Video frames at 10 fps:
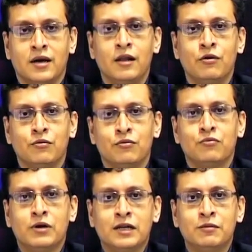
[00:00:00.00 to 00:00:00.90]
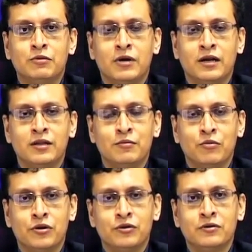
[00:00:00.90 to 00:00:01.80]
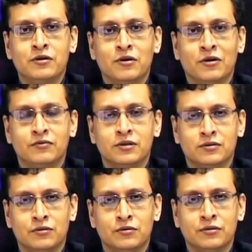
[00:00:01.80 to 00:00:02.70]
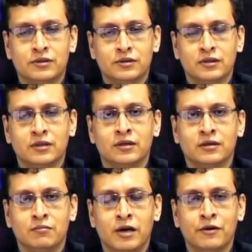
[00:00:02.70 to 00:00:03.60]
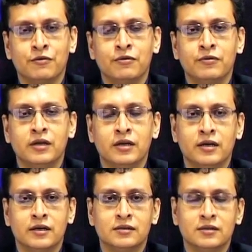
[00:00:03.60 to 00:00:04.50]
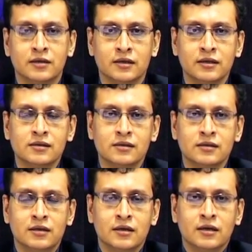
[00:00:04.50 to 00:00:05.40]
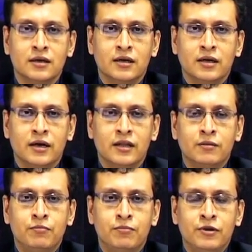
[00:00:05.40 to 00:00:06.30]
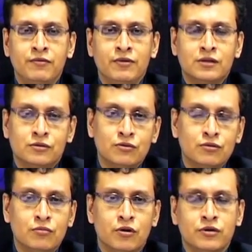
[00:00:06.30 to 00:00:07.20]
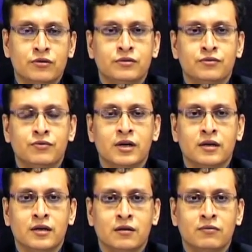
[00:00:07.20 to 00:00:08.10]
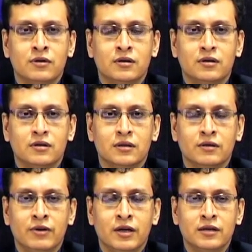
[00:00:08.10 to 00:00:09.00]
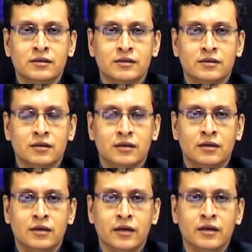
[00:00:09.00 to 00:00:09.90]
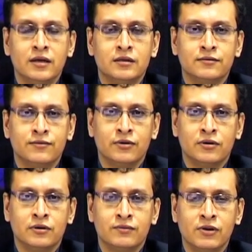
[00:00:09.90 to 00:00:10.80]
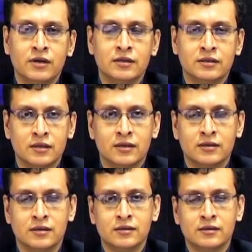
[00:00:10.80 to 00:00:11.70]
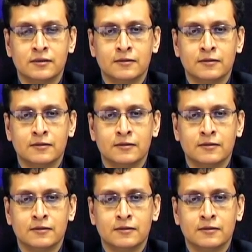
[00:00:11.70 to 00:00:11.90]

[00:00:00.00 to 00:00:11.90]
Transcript: Hello, welcome to another module of this course uh, Microwave Integrated Circuits. In the previous two modules, we had covered the various uh, techniques for filter synthesis.